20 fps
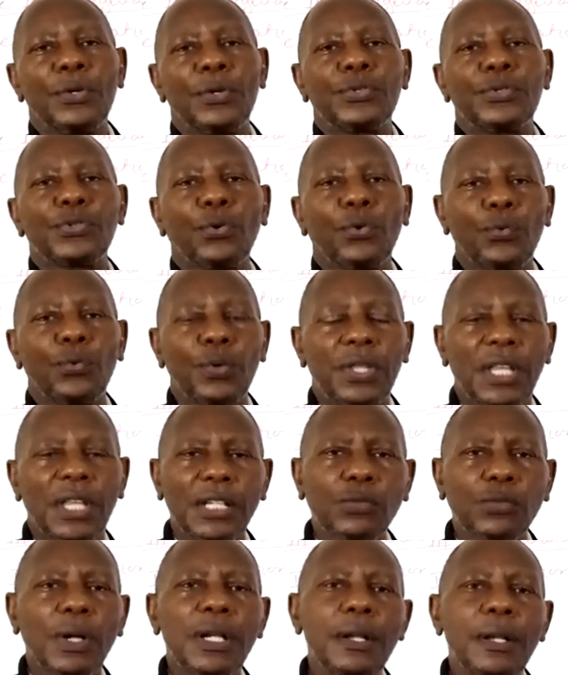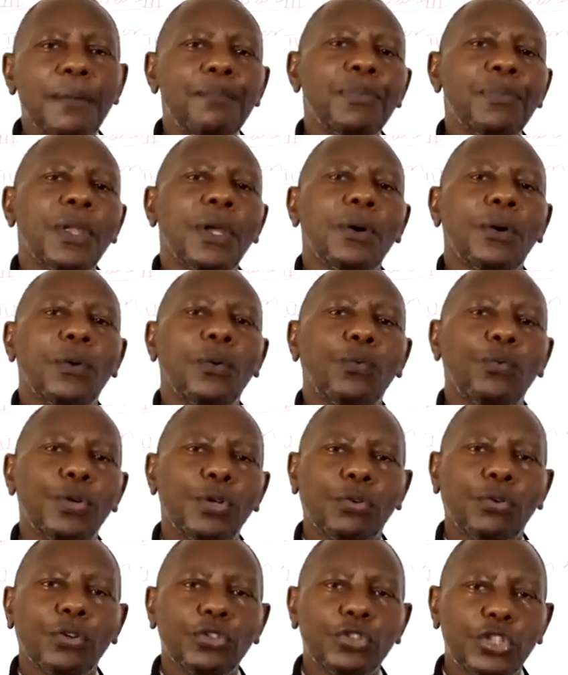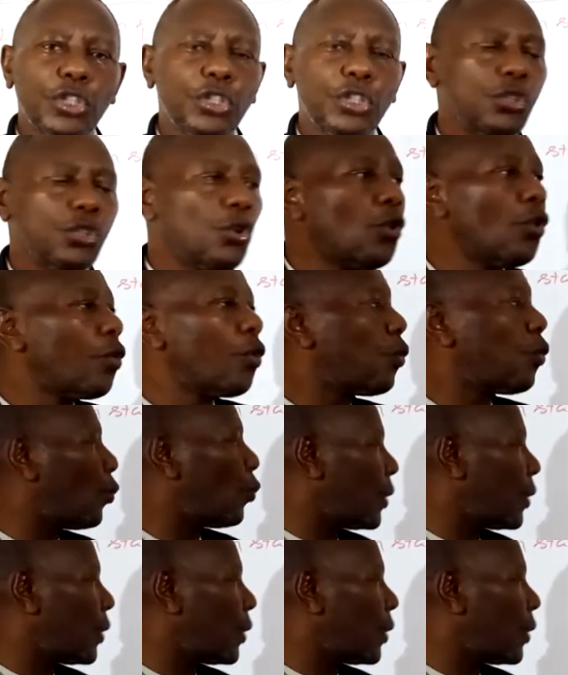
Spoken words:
So with that one, we'll continue